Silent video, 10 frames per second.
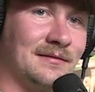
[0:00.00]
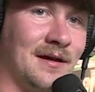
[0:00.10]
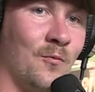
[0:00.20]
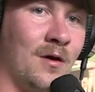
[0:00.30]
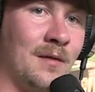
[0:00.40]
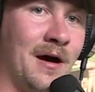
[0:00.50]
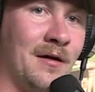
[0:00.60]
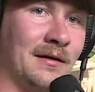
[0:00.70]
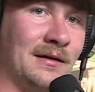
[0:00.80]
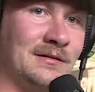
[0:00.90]
like what
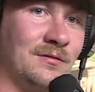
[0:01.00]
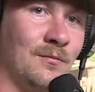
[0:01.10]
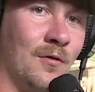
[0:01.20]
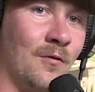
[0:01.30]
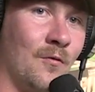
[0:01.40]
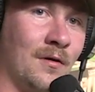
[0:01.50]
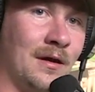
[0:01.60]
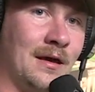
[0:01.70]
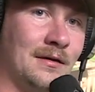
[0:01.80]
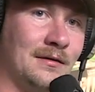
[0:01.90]
about it gets you more
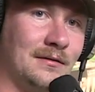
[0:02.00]
horny?